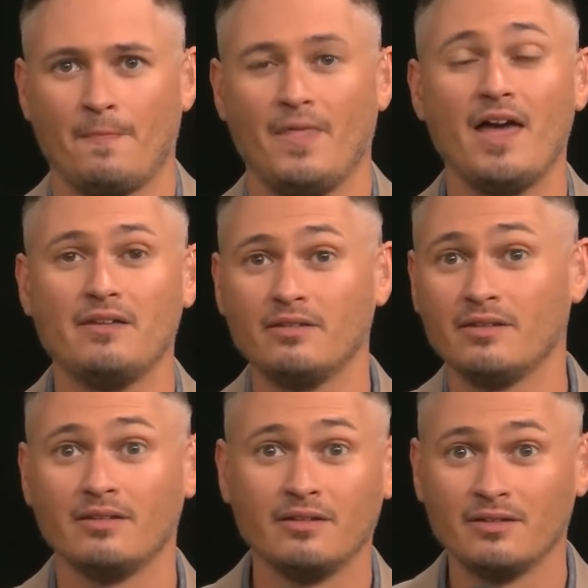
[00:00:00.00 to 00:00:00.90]
Then
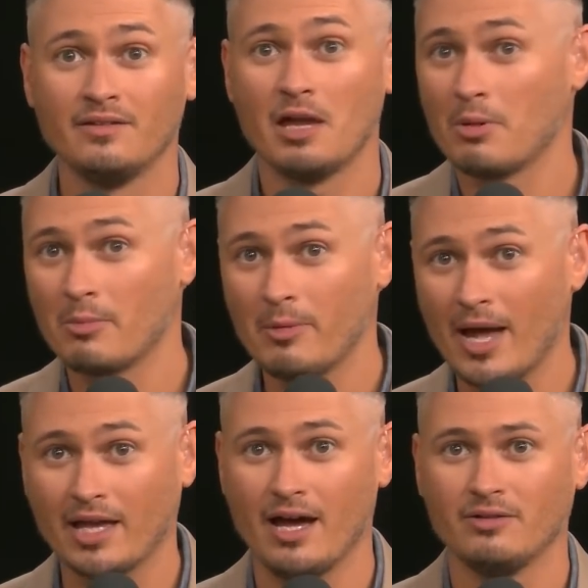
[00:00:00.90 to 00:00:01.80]
they bring me
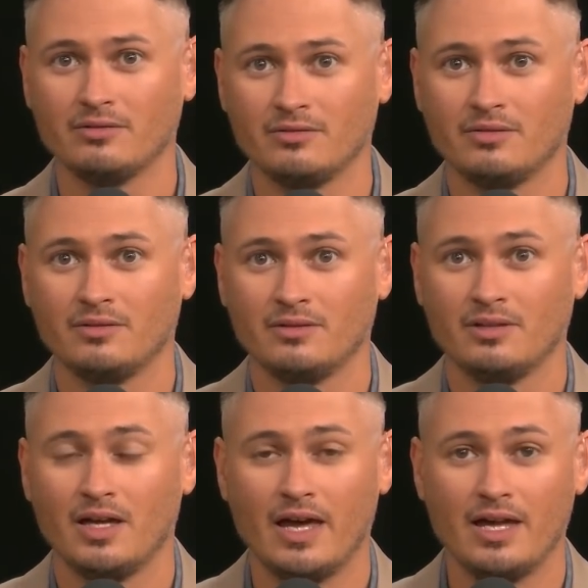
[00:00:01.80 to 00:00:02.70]
back out,
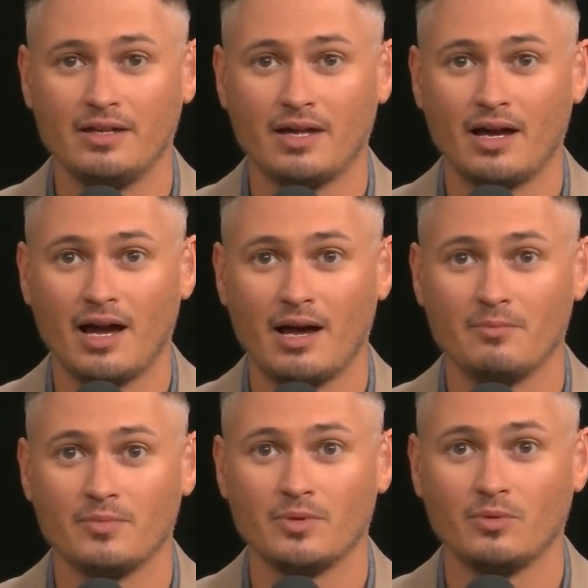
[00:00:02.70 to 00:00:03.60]
and
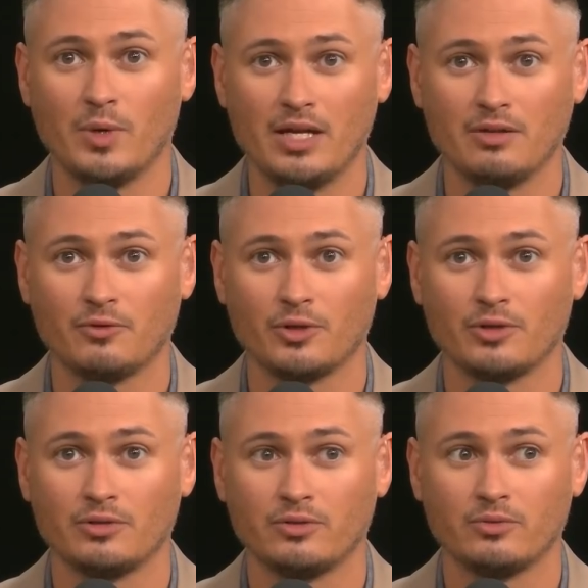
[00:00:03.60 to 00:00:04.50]
I'm waiting
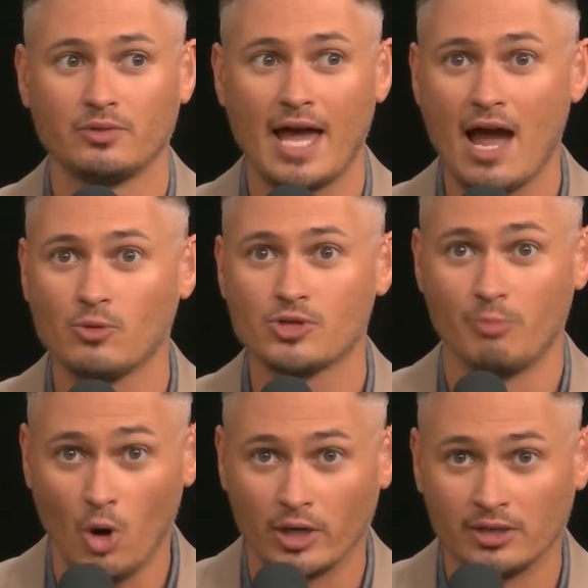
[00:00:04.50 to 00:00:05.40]
for hours
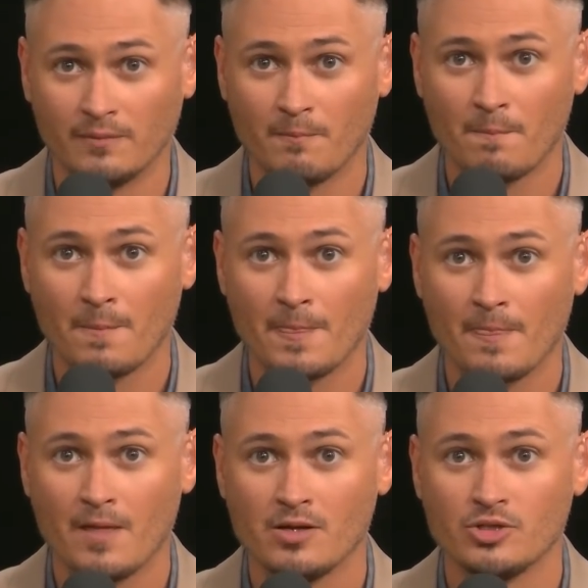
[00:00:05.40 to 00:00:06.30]
more.
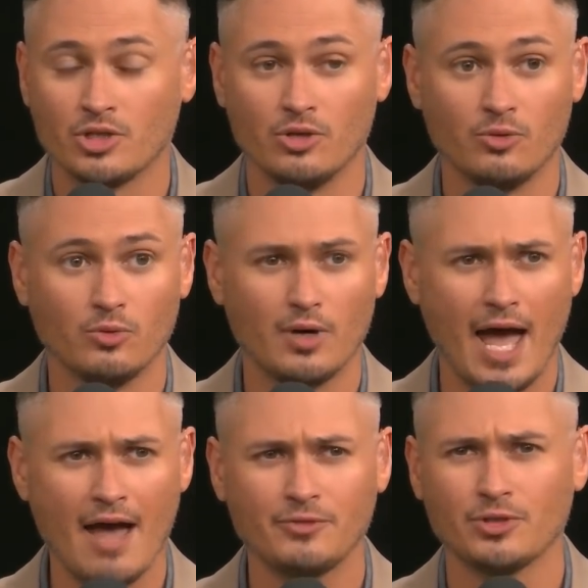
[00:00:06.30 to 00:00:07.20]
So
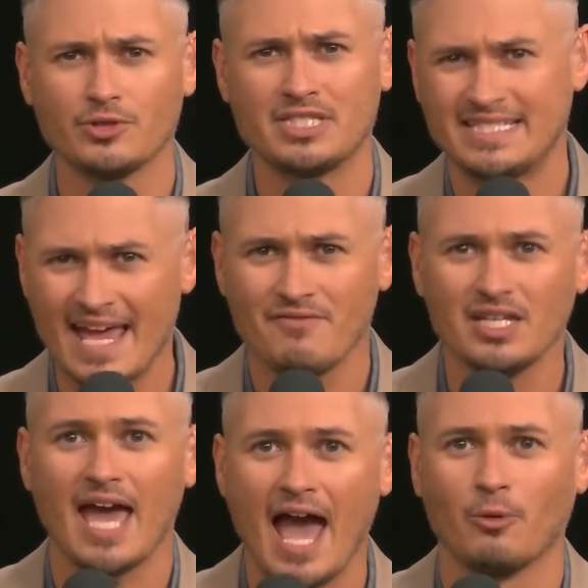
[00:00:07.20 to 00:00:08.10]
after
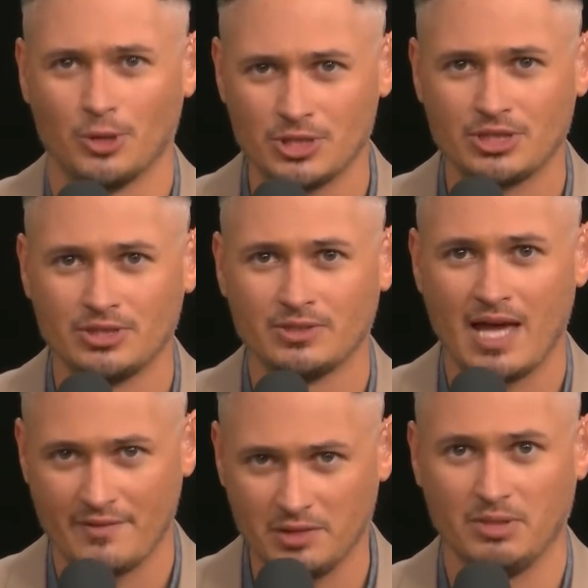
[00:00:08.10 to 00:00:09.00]
seven hours
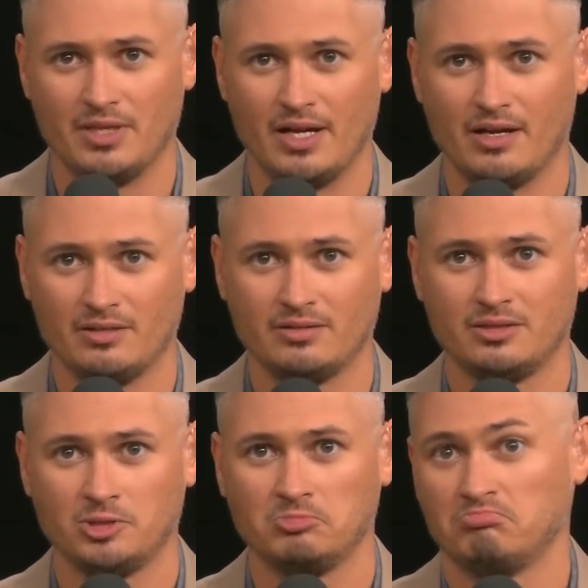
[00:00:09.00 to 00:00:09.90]
having been there,
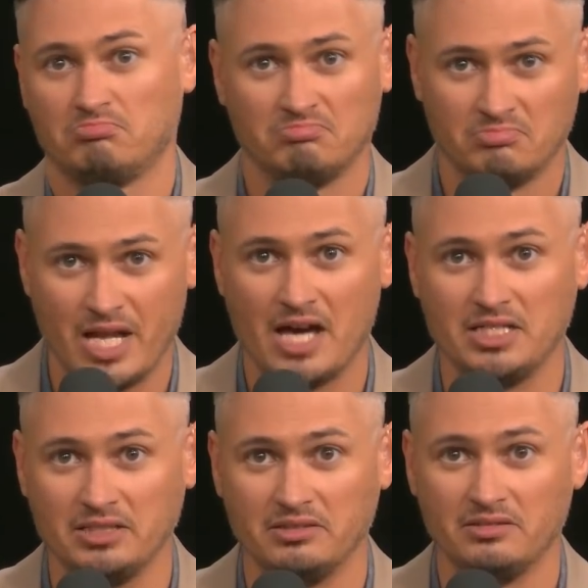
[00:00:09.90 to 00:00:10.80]
not
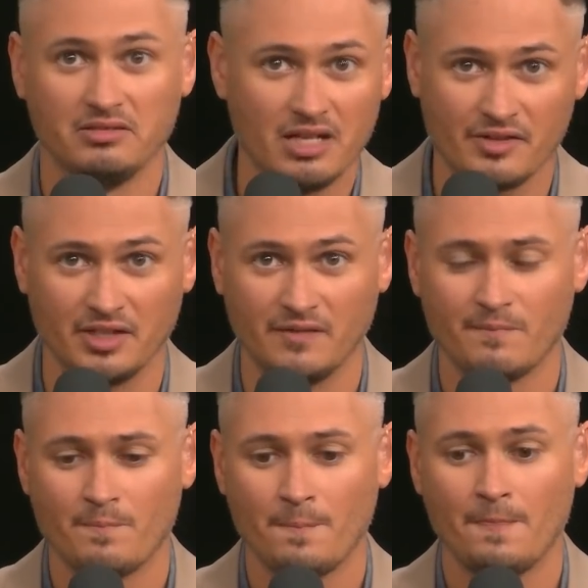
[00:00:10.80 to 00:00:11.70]
eaten, nothing,
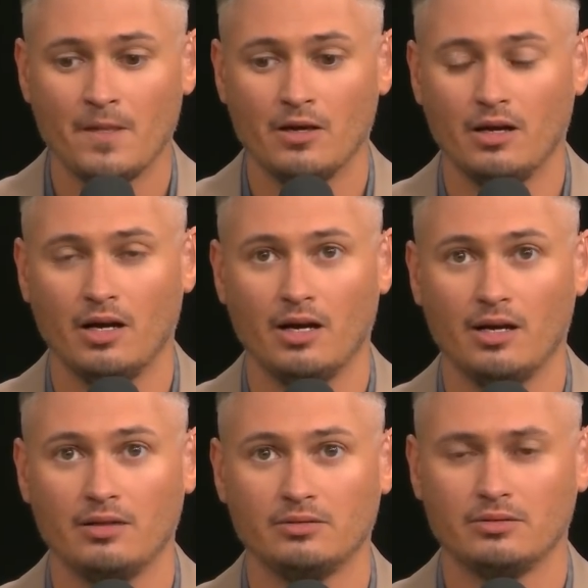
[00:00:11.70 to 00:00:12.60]

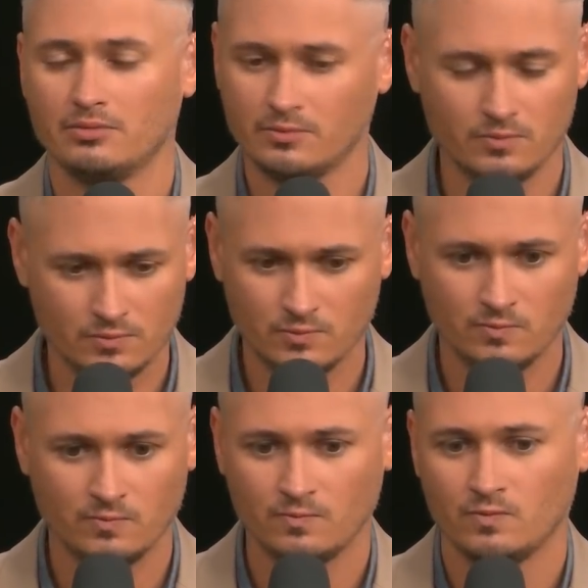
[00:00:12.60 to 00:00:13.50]
uh,
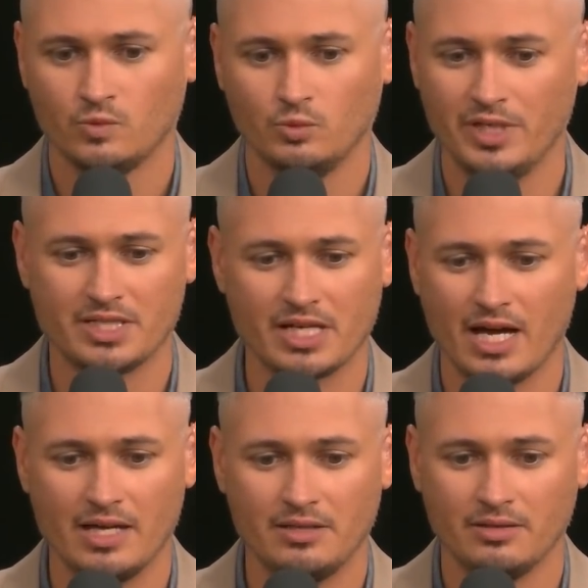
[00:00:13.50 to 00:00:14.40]
we
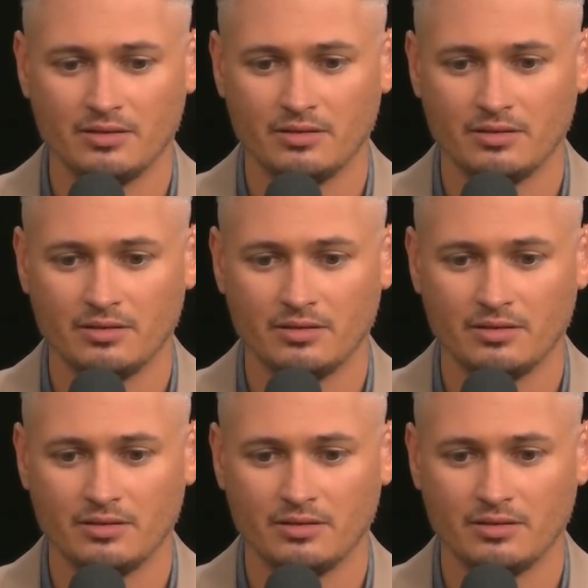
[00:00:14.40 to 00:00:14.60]
decide